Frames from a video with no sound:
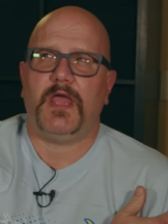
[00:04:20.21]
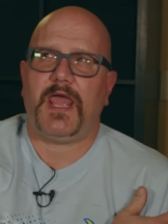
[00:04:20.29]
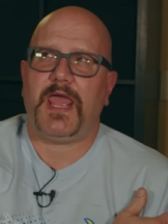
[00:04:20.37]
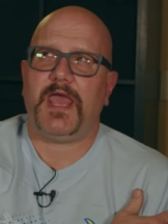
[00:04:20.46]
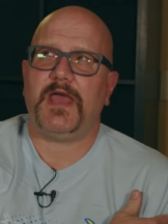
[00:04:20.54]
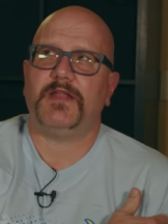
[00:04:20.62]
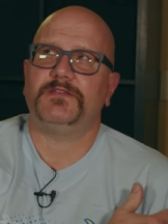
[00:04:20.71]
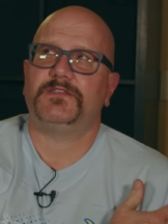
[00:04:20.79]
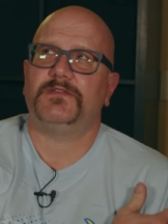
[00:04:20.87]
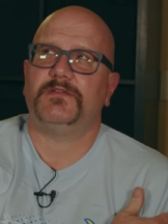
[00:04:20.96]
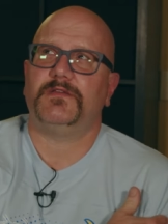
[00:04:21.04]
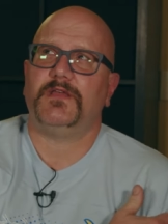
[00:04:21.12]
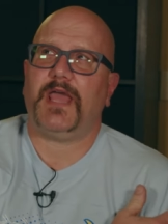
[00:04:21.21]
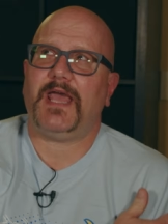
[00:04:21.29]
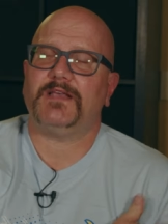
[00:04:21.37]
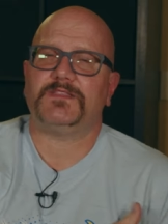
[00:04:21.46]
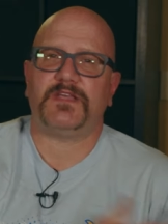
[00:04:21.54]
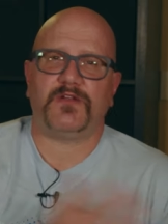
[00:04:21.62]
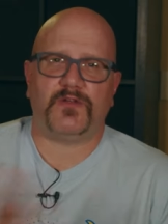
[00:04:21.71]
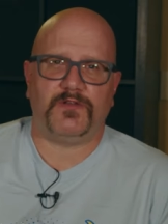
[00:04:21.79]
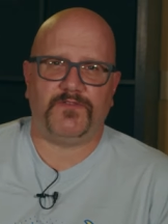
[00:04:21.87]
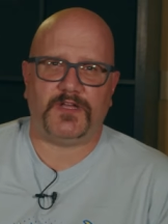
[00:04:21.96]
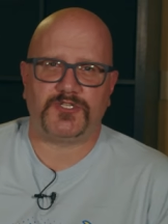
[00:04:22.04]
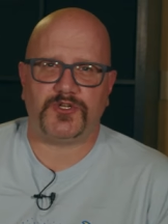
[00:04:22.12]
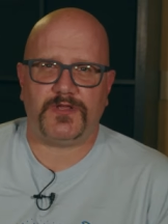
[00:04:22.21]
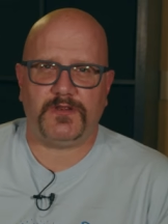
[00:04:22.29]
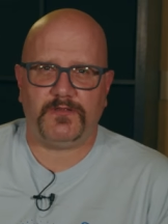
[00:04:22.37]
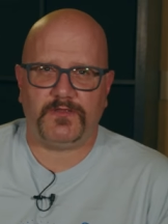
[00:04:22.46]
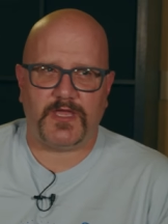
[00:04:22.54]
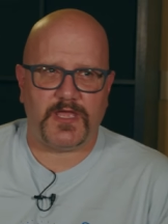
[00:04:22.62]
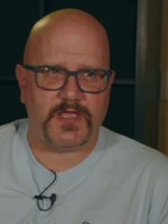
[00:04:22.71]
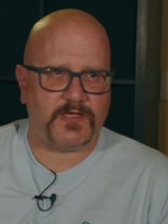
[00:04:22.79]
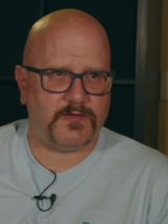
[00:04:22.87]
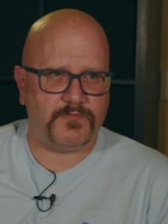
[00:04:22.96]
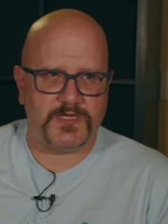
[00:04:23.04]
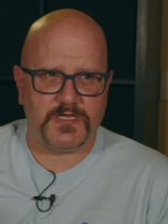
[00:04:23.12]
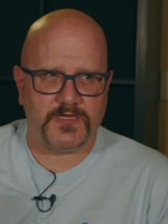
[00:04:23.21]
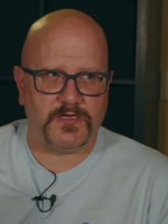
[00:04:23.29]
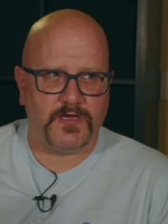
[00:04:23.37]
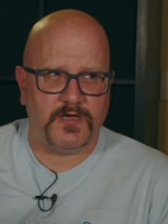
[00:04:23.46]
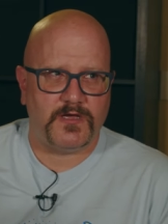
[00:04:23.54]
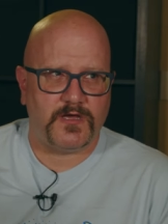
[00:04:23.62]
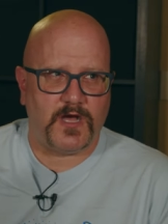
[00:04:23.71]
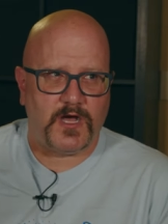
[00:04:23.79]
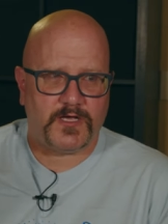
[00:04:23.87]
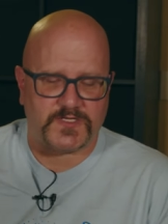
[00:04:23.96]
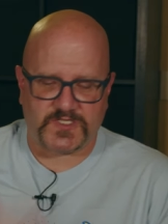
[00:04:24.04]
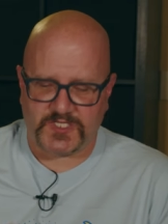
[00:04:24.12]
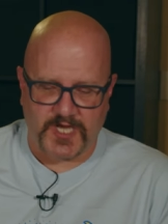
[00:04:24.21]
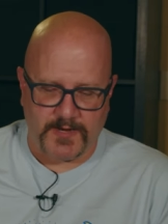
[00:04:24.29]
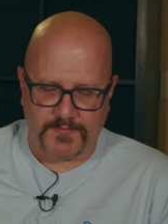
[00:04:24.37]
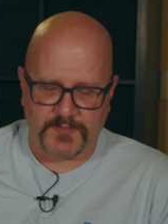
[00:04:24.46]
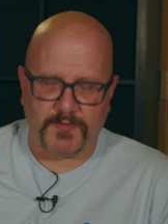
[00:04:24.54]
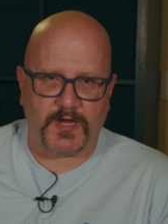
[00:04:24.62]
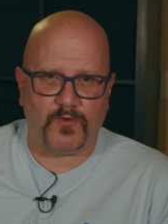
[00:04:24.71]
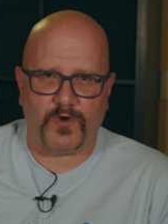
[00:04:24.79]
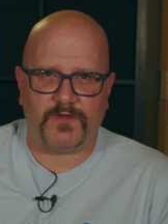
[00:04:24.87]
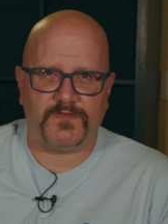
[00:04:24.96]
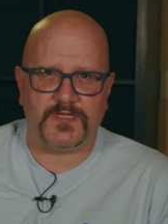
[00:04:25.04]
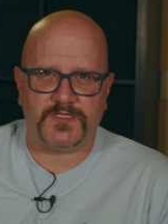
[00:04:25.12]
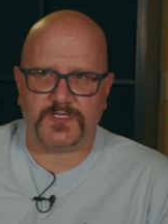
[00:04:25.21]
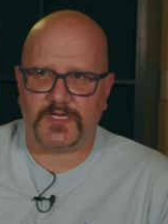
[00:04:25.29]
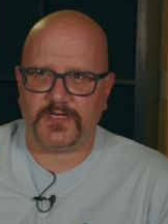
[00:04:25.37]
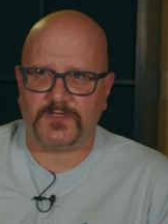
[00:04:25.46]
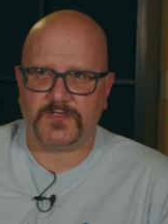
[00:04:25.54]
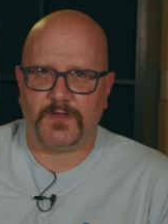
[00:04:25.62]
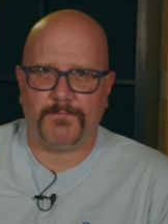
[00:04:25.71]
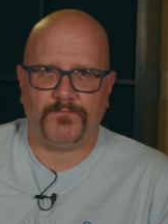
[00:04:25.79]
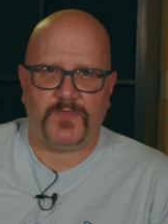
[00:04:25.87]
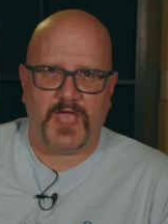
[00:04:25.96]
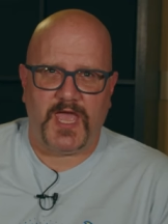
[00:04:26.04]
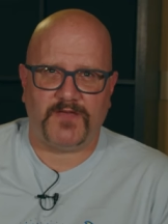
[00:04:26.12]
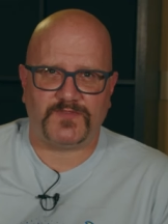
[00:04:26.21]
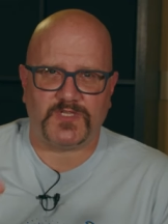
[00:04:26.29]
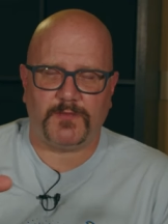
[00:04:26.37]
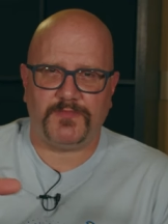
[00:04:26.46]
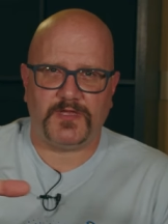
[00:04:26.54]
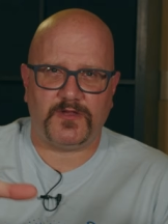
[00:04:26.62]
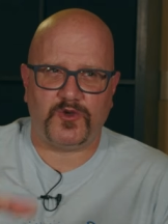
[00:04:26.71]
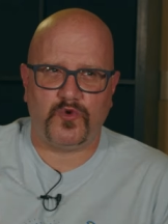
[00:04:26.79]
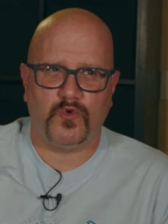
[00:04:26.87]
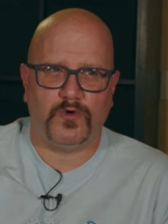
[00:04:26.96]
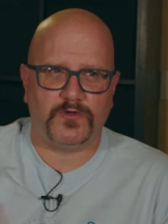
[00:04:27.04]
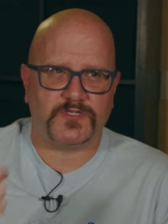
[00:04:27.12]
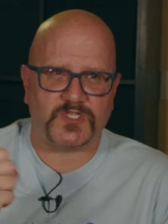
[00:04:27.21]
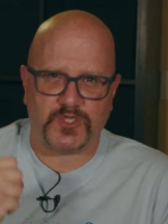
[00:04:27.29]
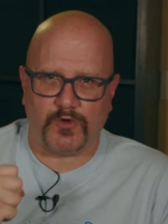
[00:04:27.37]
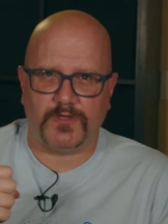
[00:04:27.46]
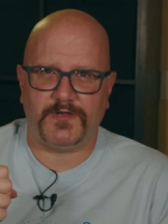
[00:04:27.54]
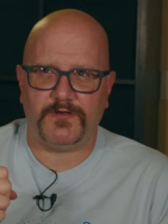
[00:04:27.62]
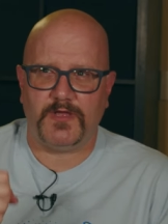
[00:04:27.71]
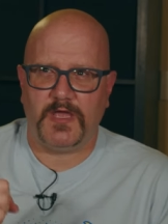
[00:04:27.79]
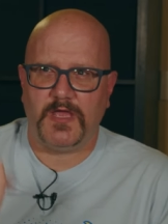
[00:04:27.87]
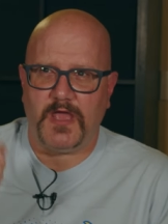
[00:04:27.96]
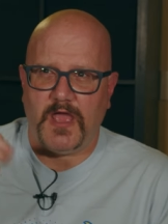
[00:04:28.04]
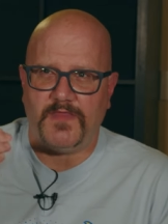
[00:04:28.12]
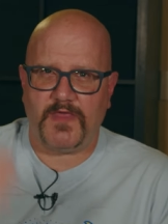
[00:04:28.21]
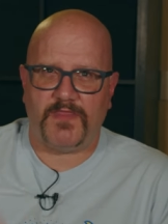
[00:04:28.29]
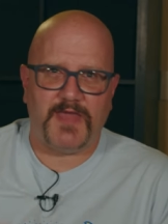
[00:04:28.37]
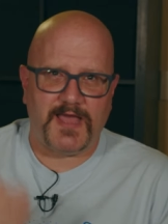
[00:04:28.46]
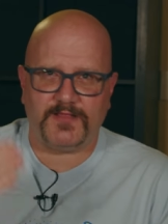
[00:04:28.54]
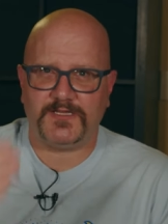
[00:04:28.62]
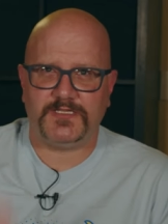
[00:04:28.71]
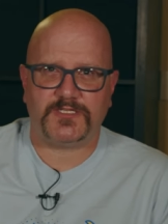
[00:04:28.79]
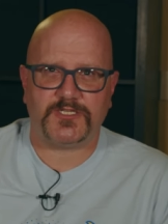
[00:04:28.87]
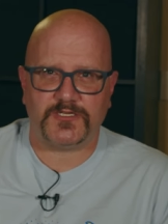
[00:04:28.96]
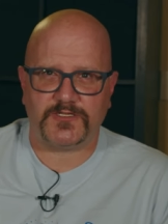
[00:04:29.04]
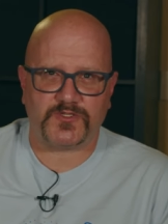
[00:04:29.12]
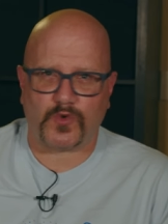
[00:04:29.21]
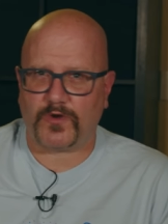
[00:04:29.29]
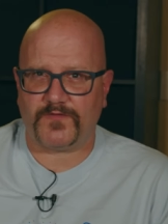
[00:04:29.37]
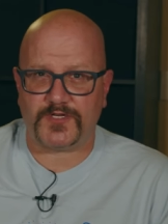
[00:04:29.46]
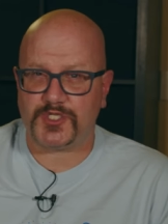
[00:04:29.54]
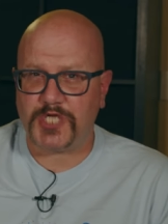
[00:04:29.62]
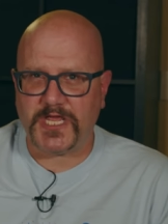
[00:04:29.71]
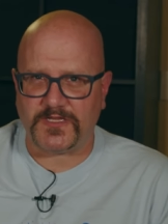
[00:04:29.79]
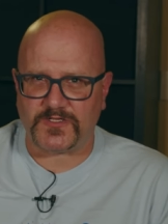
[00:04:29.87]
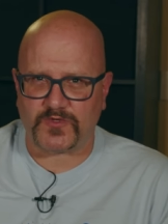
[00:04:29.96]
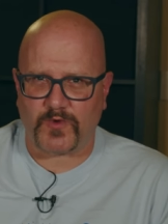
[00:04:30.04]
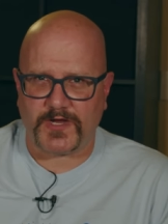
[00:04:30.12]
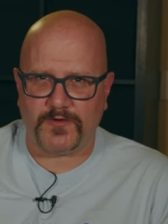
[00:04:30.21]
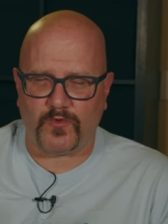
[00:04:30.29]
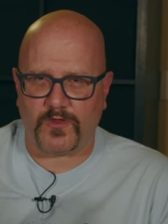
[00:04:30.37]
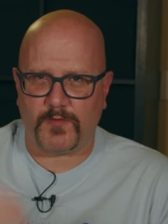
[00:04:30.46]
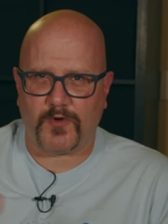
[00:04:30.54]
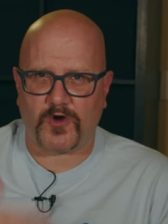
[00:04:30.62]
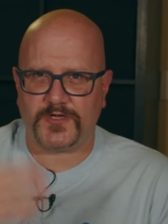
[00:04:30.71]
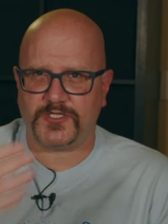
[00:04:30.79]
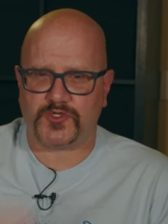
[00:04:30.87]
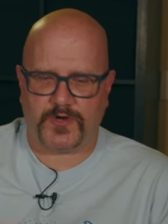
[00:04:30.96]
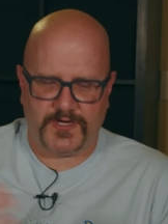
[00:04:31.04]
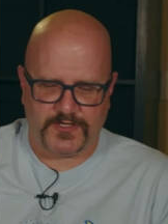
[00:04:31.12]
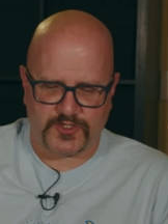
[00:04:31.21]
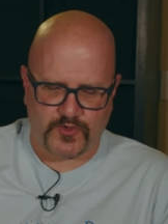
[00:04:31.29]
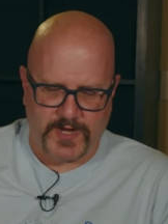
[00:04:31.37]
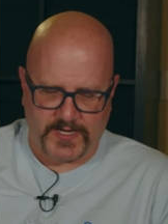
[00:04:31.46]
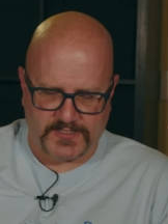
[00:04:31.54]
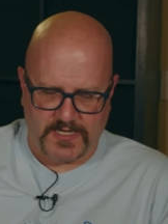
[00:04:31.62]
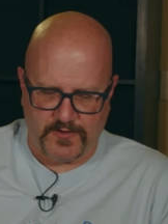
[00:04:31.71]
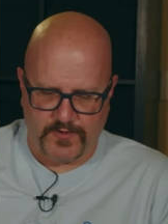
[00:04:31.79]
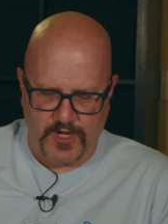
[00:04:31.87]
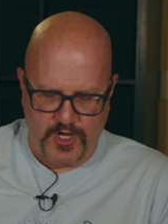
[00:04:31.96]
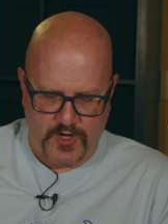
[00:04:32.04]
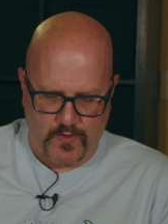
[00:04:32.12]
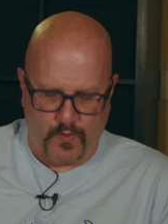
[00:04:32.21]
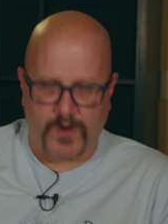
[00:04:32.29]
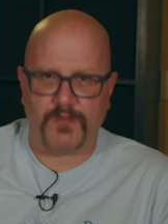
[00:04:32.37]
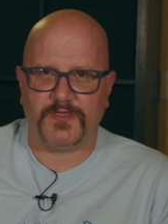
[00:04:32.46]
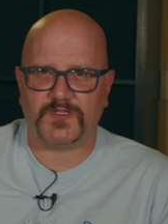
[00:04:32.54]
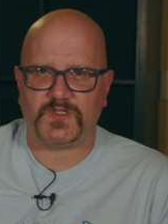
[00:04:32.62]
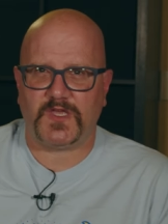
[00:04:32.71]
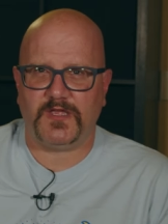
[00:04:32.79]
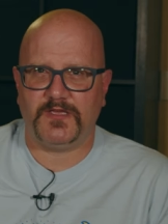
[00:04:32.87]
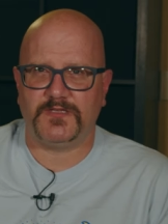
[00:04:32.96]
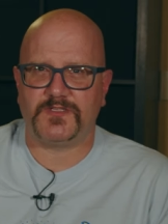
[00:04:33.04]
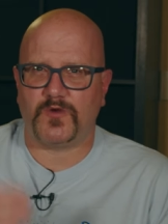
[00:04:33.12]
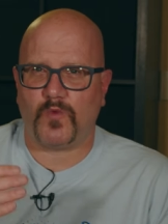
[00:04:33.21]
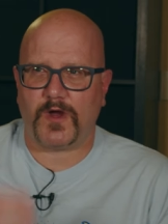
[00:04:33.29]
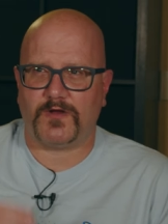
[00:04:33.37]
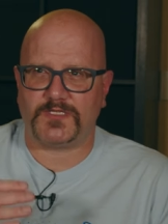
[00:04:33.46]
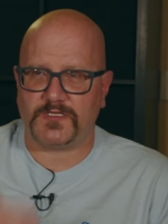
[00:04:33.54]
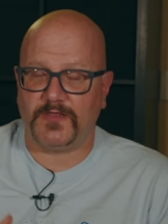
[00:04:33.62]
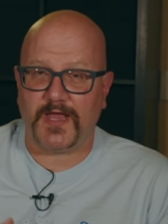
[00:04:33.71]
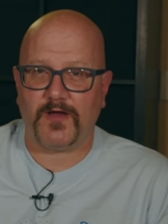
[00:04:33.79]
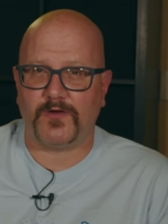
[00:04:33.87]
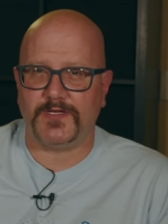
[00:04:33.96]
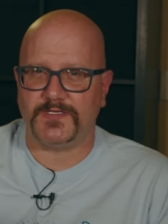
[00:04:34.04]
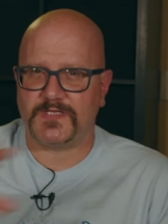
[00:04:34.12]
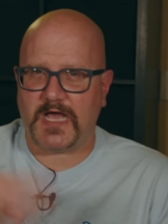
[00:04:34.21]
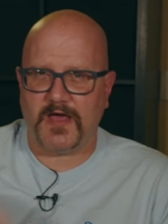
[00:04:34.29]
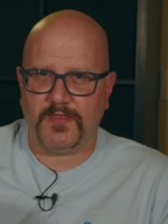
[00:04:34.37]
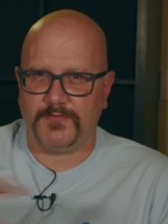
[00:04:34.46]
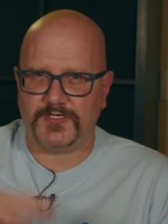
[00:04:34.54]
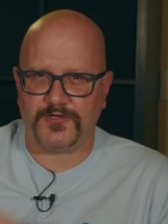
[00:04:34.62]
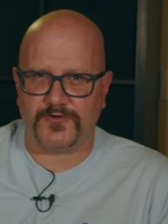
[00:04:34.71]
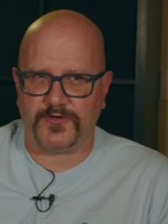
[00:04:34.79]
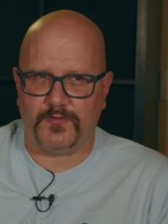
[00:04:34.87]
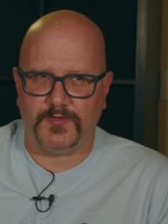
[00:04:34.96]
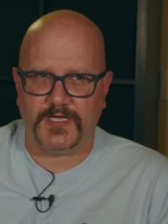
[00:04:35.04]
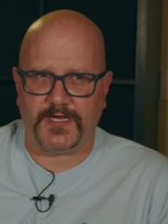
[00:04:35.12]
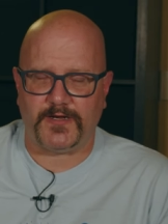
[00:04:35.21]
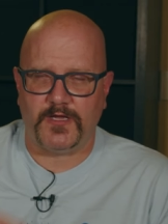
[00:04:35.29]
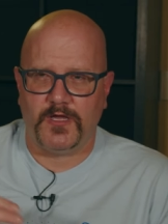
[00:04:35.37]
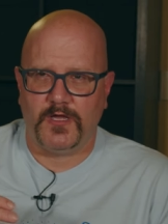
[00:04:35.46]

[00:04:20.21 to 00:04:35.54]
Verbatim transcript: And as they are adventuring, they could be uh, sniped by one of these things, have something cool stolen, and then that leads to sort of a chase, right? Where the party's trying to track down where this thing is and where its lair is on the material plane.